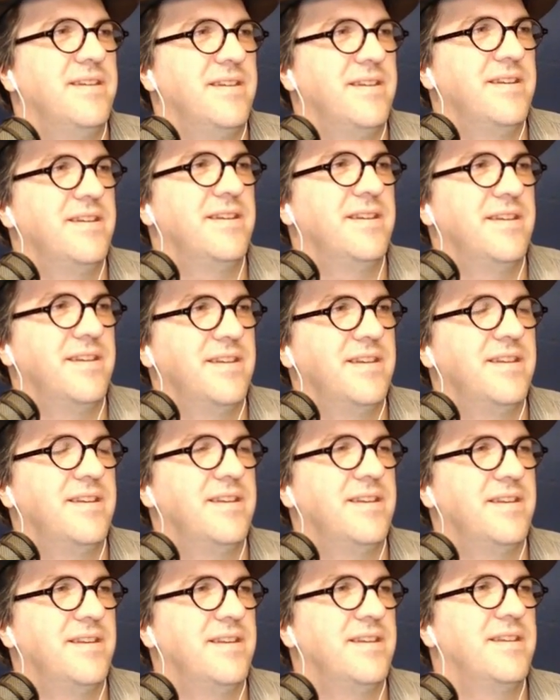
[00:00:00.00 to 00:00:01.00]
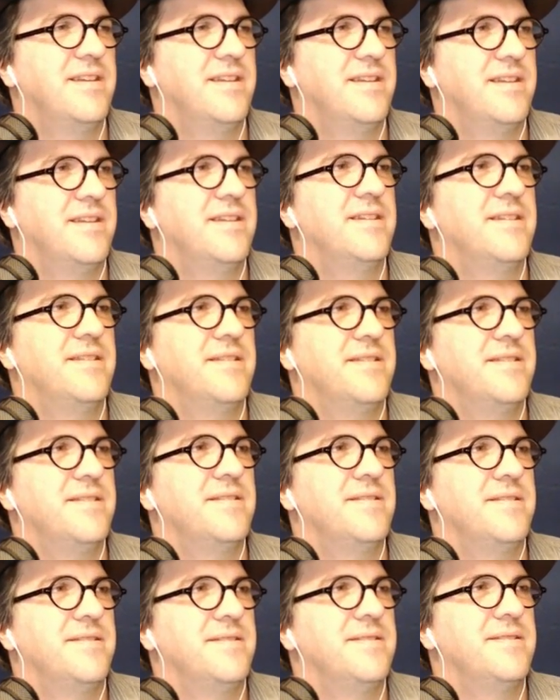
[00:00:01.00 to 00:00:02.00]

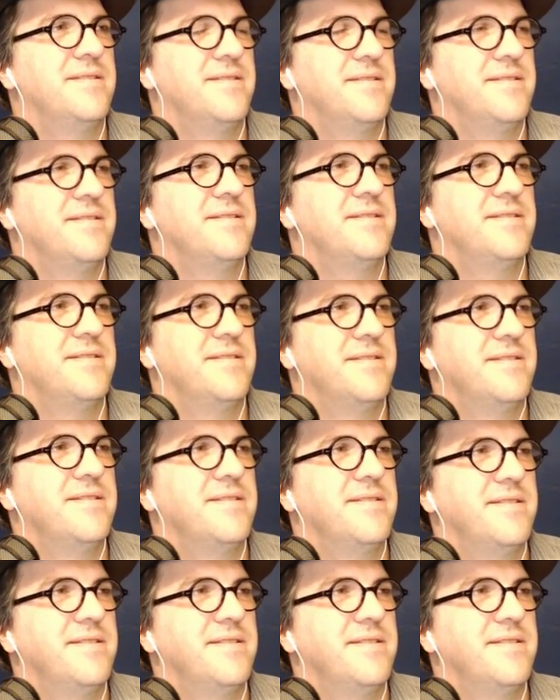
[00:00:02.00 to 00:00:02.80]
No words are spoken by the person on screen.